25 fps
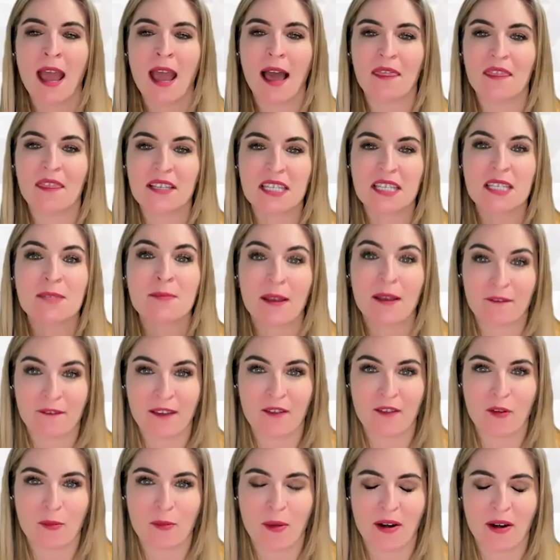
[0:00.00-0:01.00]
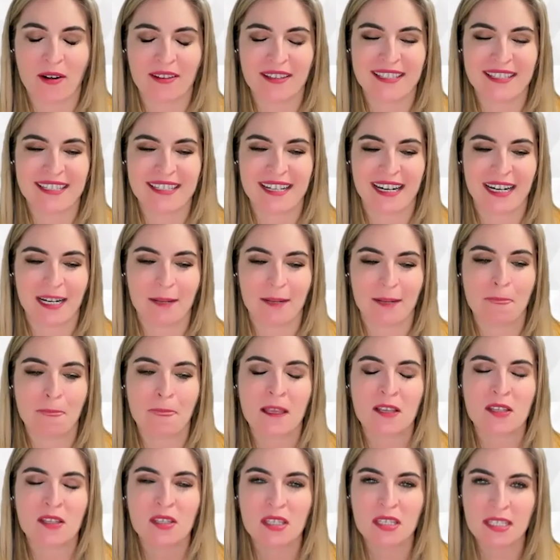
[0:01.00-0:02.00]
This is my favorite part of the study.
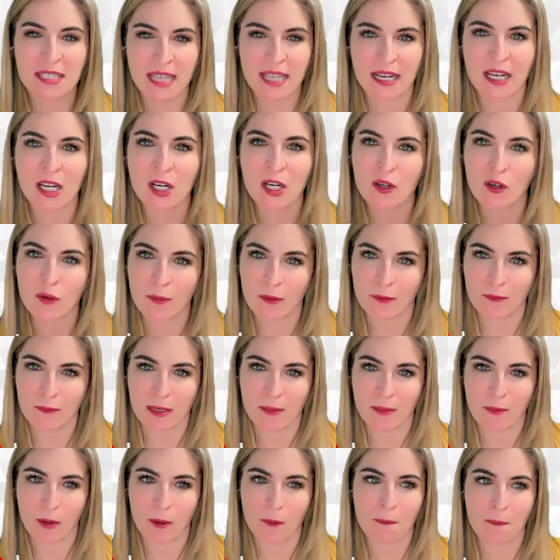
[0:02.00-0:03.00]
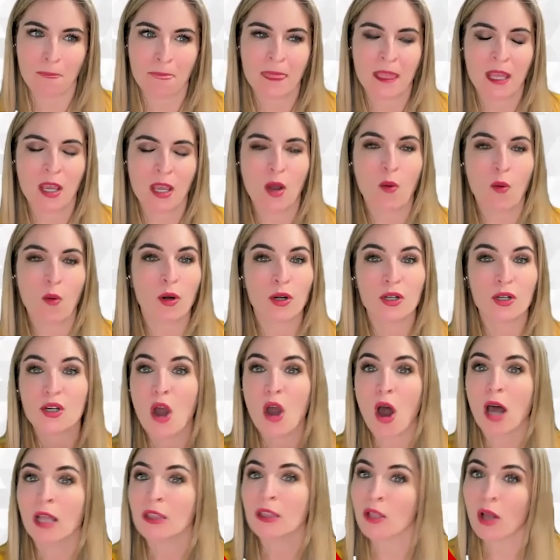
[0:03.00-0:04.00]
So the second group of people were
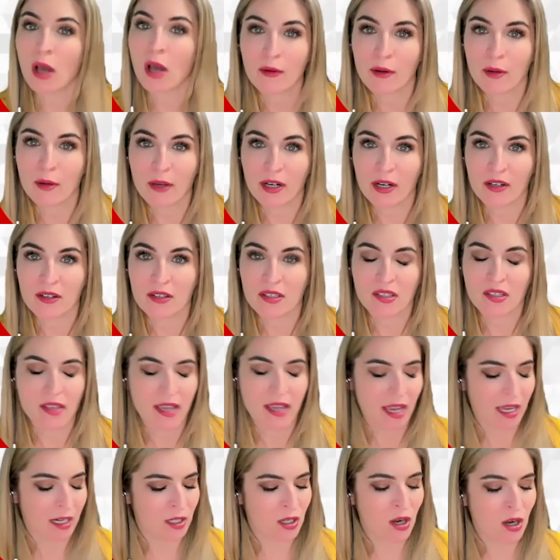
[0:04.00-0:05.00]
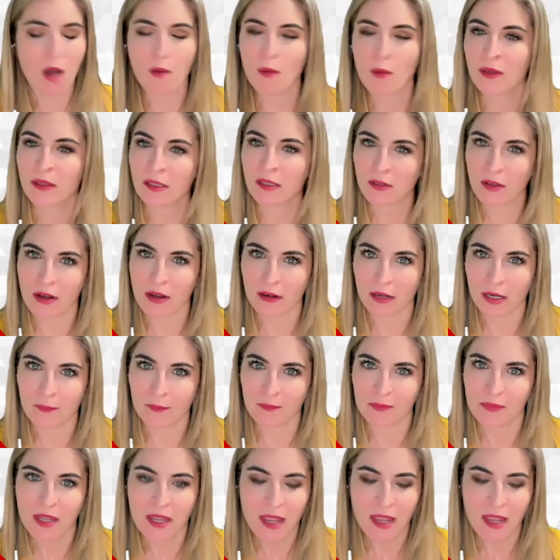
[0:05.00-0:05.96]
non-lottery winners. So they had not won the lottery.